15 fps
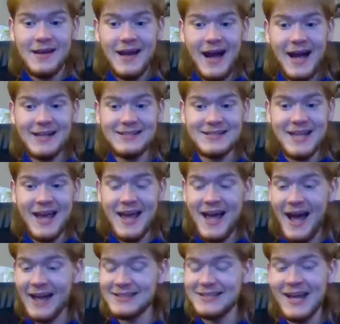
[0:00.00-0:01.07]
I just
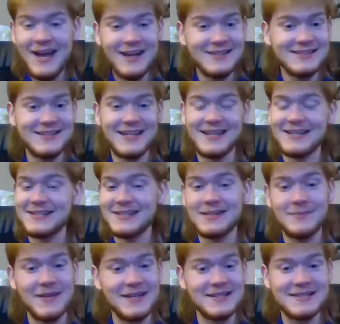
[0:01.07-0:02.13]
think it's going
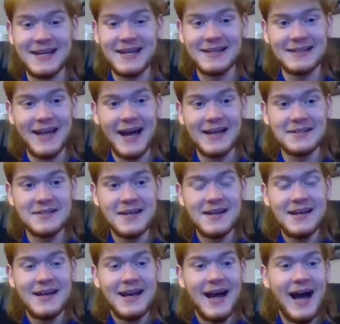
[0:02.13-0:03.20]
to be insane, guys.
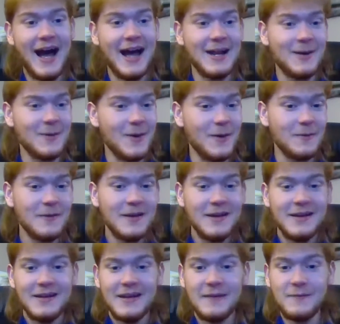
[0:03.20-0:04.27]
I don't know.
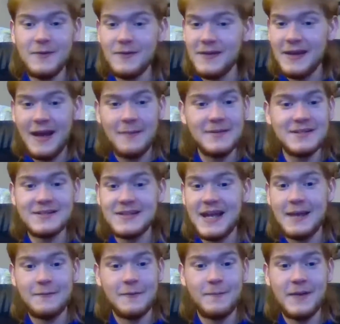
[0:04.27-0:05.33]
If you think I'm
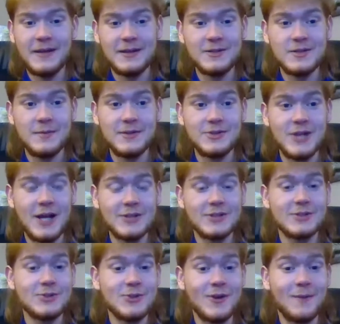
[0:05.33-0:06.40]
insane for picking Jimmy
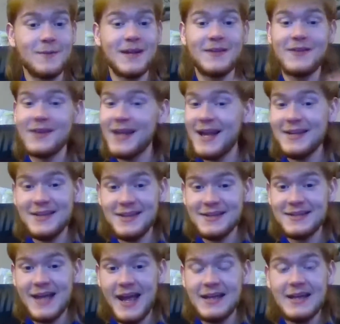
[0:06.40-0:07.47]
Johnson, sure. But at the end of the
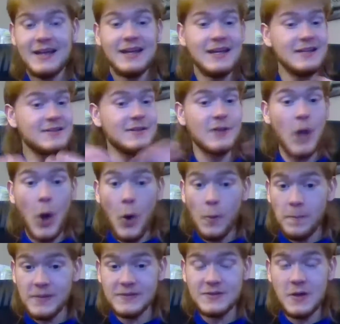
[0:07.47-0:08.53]
day, he's an
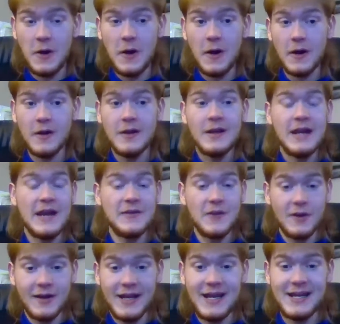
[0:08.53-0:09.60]
open car, and
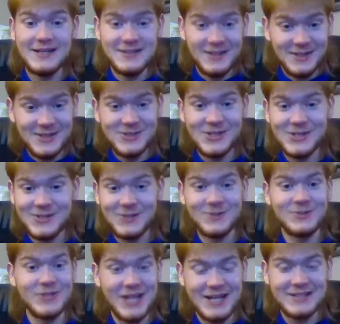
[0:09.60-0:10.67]
there is a
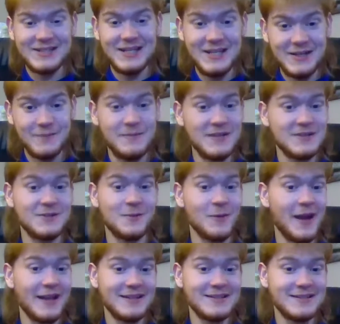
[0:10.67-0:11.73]
logistical chance that he could miss the
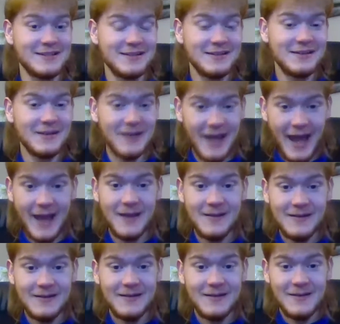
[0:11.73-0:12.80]
race. Okay?
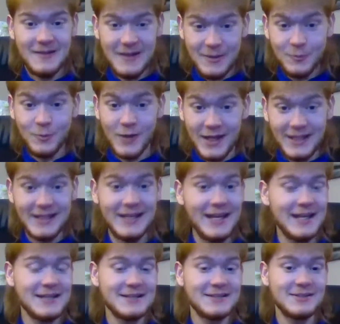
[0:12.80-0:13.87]
It
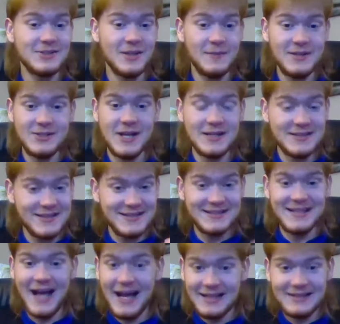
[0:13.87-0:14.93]
really is. Jimmy Johnson's
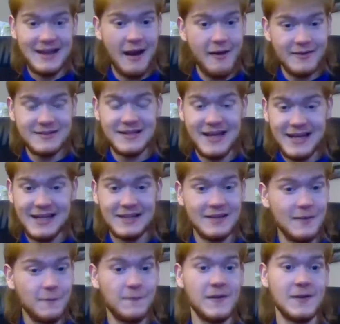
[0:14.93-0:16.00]
not guaranteed
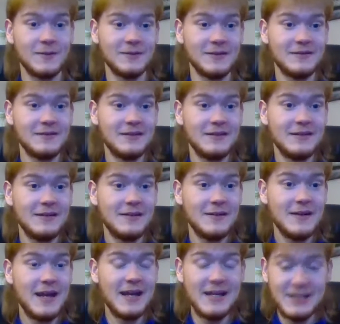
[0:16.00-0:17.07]
into the field.
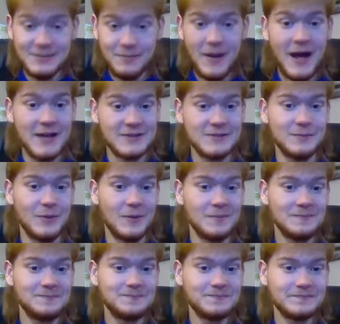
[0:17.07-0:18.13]
It is possible,
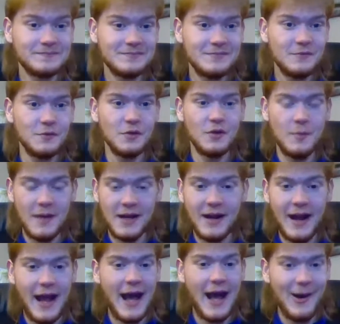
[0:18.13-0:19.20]
no
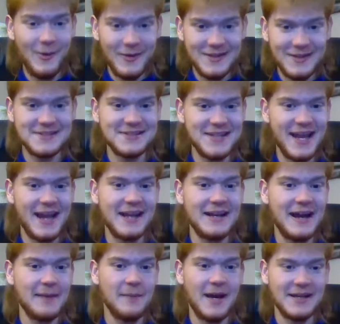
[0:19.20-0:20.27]
matter how
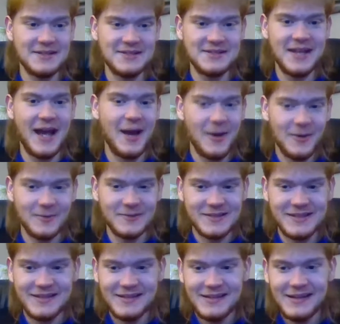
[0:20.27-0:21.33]
insane I might sound.
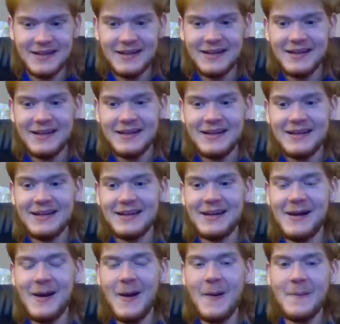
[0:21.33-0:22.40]

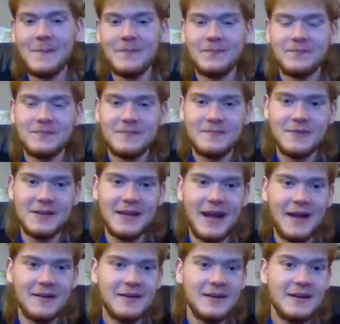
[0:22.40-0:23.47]
But
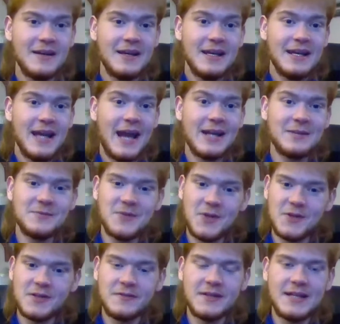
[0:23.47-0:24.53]
yeah. And in
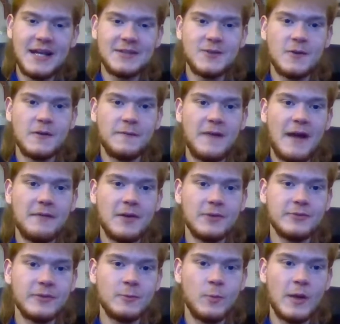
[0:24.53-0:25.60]
terms of a Daytona
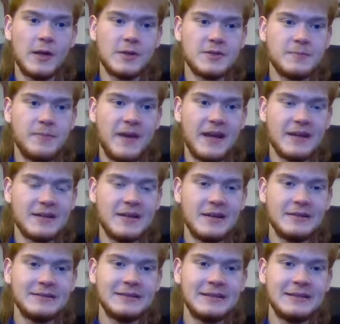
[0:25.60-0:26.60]
500 winners pick,